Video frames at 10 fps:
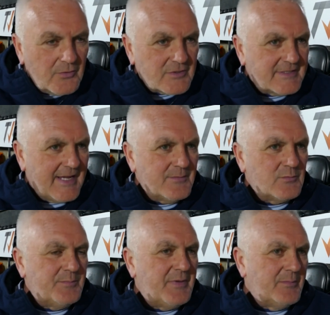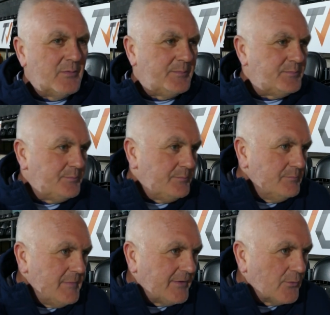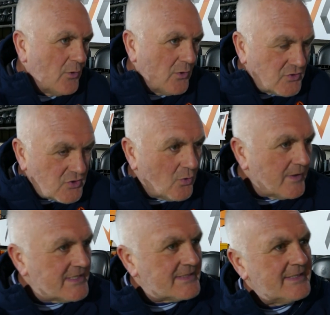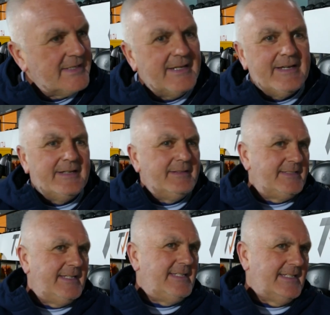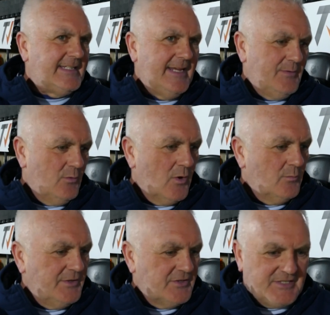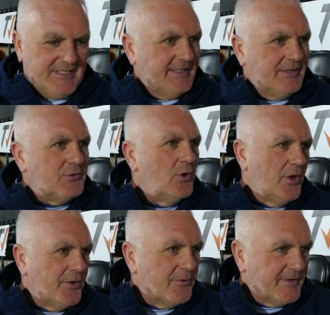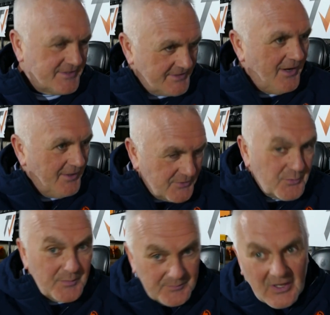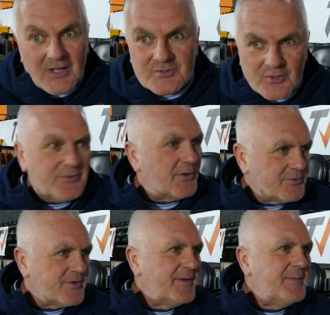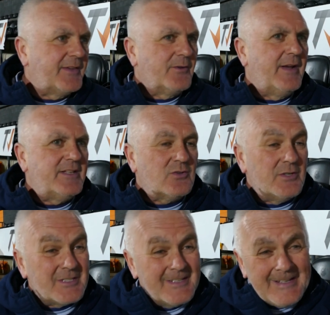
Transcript: There's times when people make the wrong choice. It's the easiest game in the world when you're sitting in a dugout or in a stand, you know, but the lads are out there trying to make the right choice.